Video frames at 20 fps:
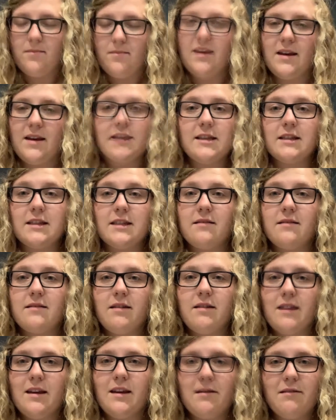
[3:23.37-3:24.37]
he's
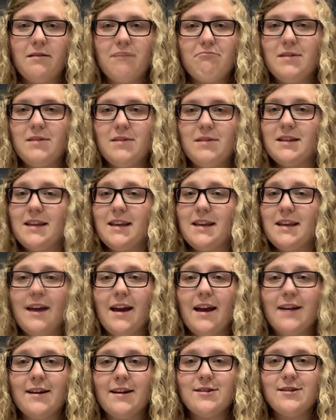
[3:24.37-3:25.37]
like,
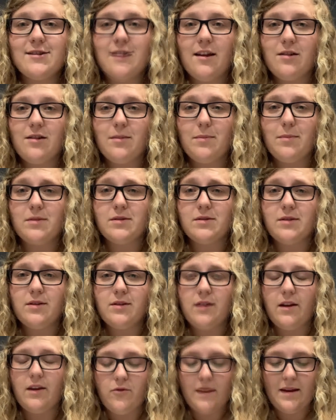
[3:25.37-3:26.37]
yeah, here's another
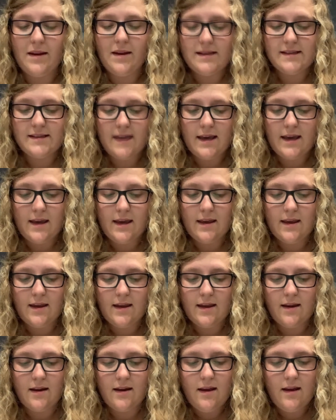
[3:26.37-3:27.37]
opportunity for me to take.
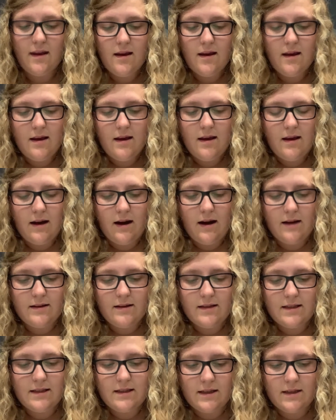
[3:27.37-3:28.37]
And I
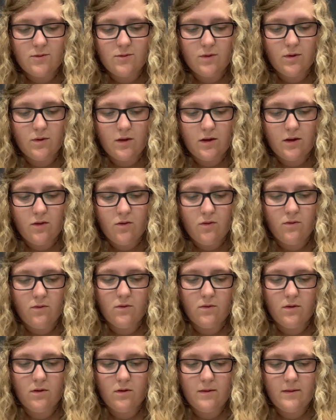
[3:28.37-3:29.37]
just think it's really
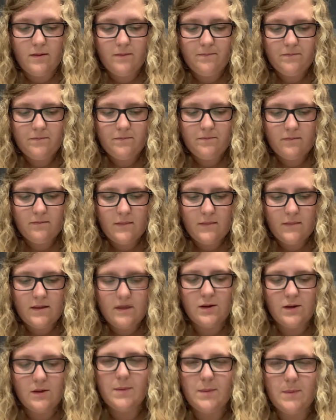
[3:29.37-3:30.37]
cool. And
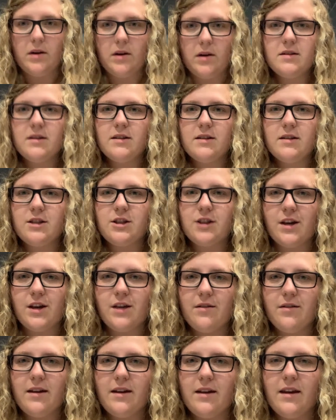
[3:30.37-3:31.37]
so Paul starts
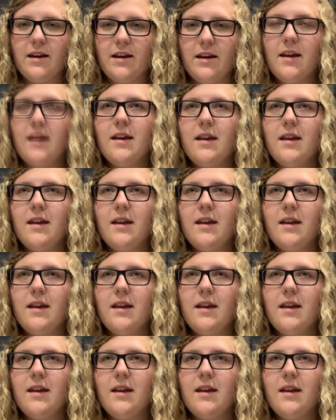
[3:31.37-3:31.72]
sharing